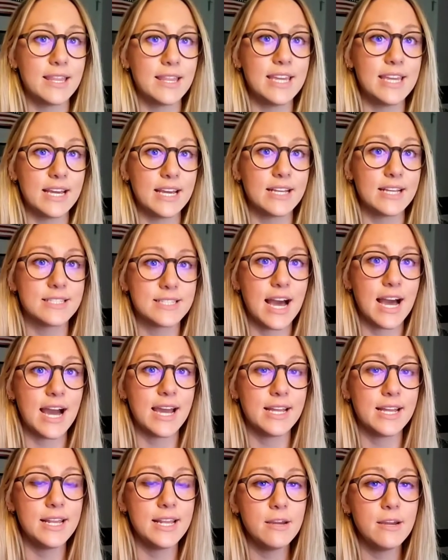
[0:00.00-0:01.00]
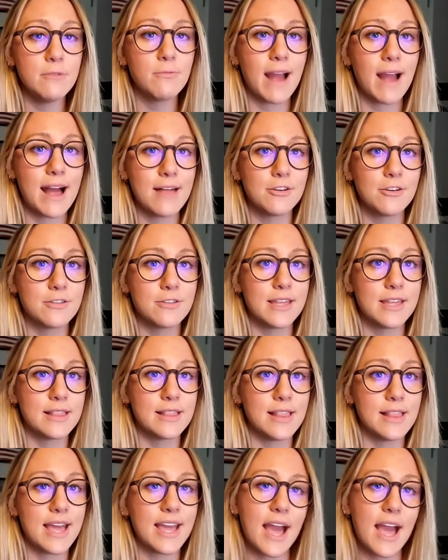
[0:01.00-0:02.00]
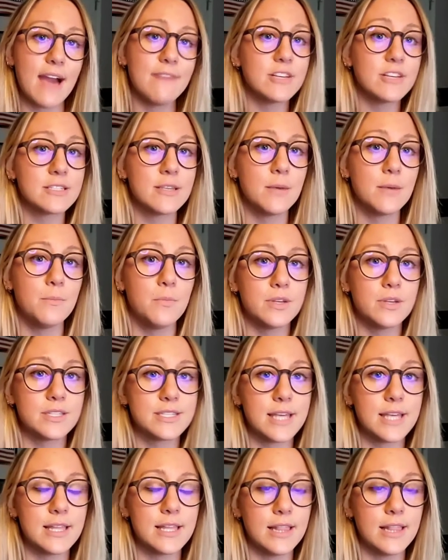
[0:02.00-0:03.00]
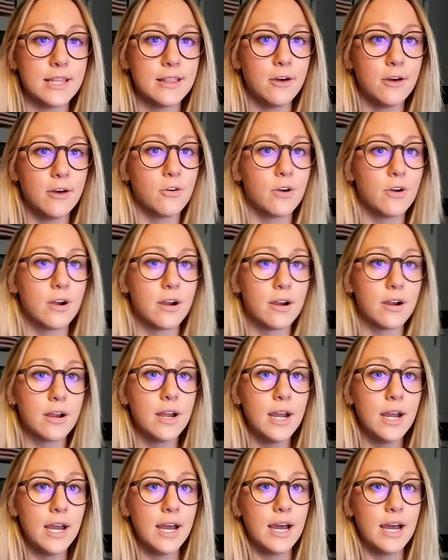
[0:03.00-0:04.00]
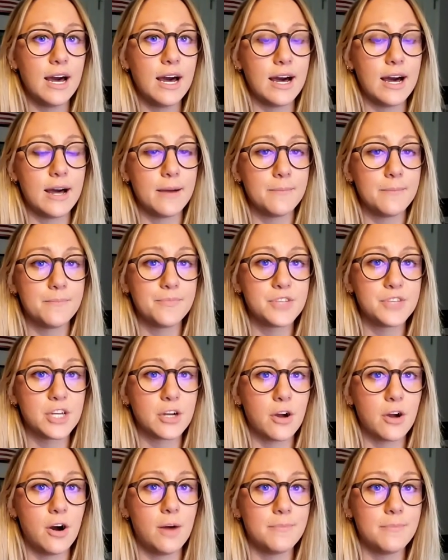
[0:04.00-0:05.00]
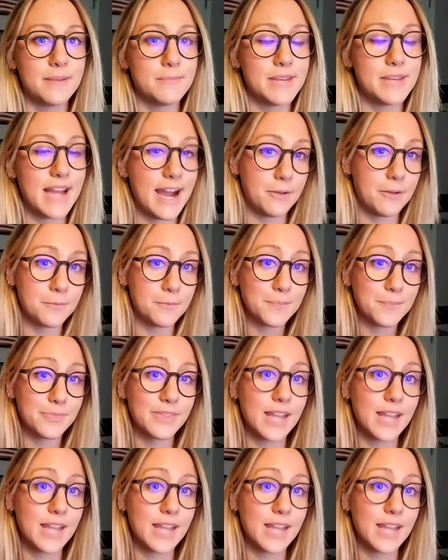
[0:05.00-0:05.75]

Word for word: the anxiety rather than like having someone slightly lower um, to calm them down.